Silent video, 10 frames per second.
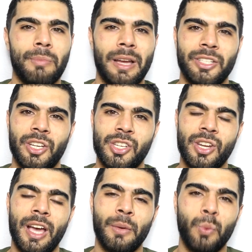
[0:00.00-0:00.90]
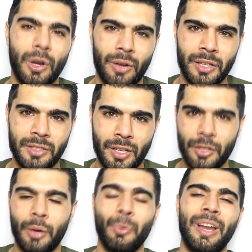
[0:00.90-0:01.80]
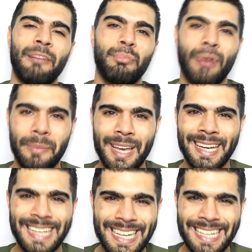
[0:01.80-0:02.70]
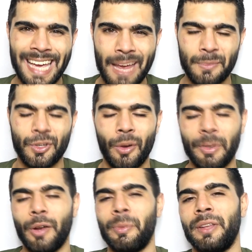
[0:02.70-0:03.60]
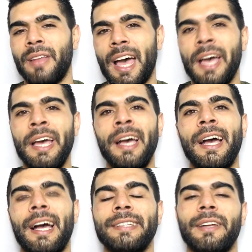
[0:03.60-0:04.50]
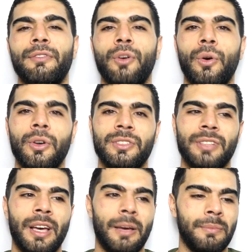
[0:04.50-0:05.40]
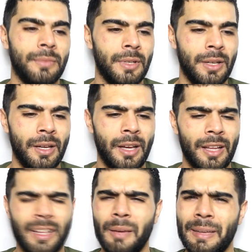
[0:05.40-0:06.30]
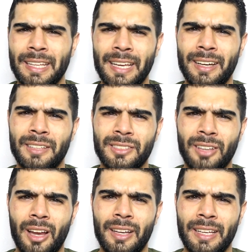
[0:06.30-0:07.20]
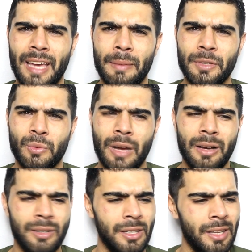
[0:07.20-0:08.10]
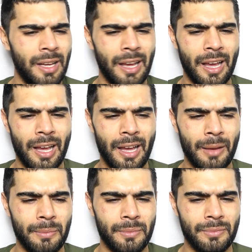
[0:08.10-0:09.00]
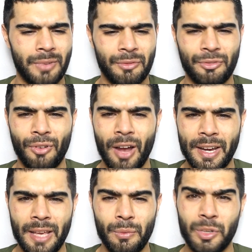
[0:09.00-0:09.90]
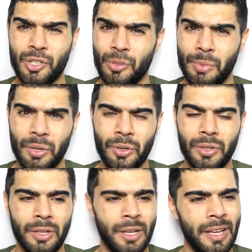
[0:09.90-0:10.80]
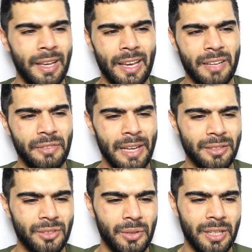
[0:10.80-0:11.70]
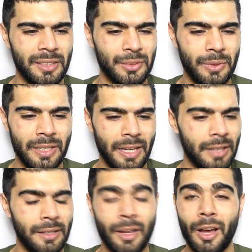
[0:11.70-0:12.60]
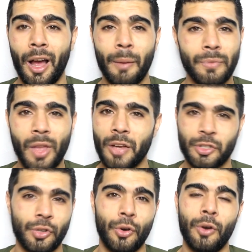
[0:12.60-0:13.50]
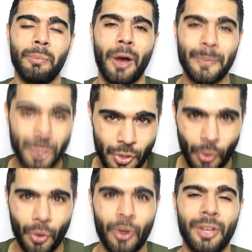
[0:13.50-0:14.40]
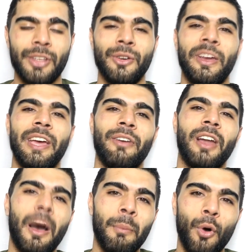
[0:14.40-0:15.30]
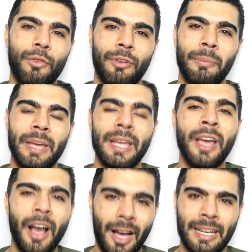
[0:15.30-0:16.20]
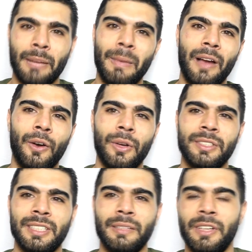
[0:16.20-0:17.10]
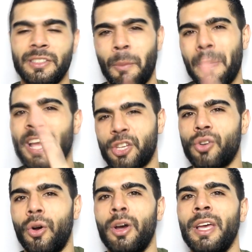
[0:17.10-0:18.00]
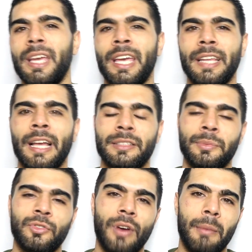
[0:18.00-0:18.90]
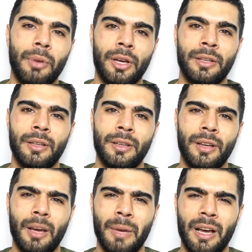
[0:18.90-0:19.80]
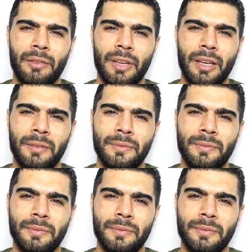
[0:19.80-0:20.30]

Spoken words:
Manchester United will continue. And we'll have Premier League games coming up in that. And then, of course, I think I'm at the England-Scotland game as well on Friday, which should be good. Anything else going on this weekend? I'm not sure, but I'm sure you'll hear a lot more from me on McKola TV. So make sure hit that subscribe button. I'm out of here.